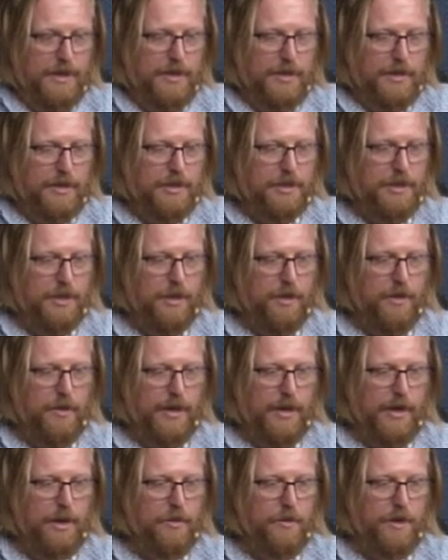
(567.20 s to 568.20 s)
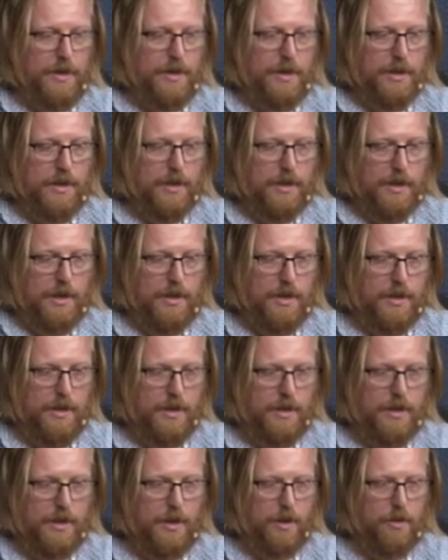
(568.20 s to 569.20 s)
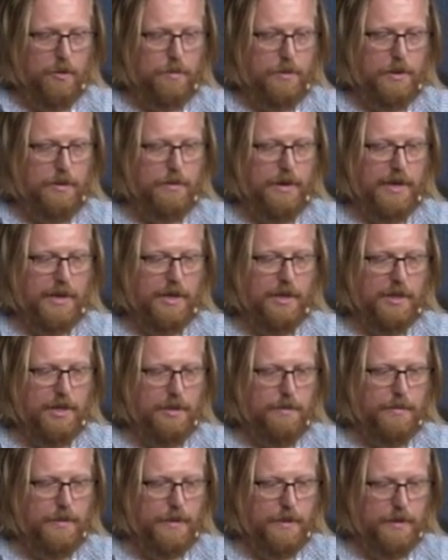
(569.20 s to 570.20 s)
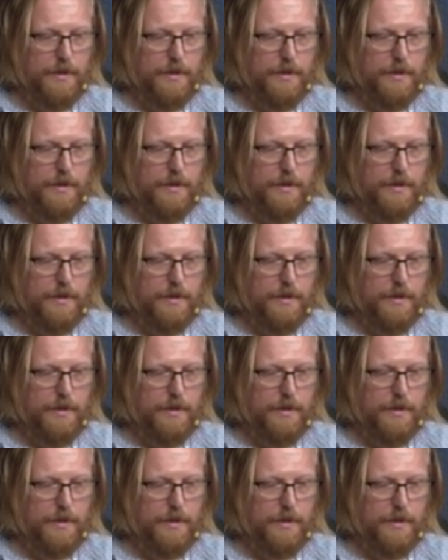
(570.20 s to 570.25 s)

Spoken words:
So I will open my clip,